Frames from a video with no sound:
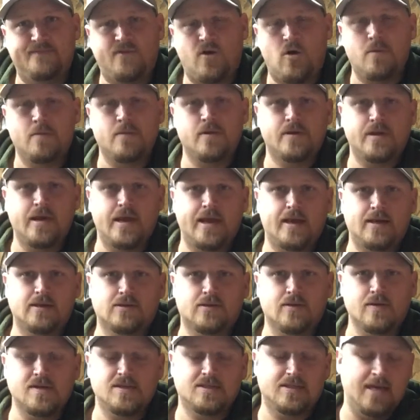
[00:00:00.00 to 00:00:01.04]
Farmer Tech
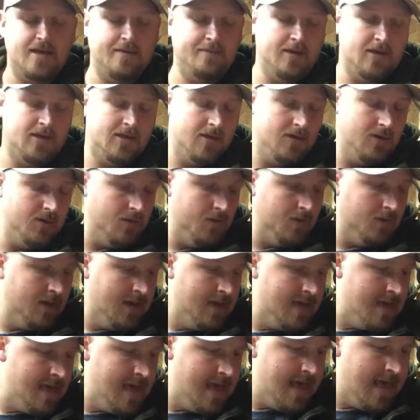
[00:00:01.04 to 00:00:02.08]
372,
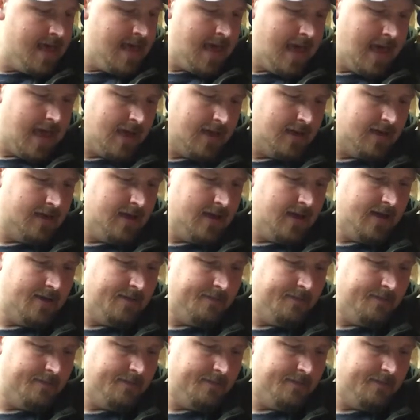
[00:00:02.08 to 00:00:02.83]
and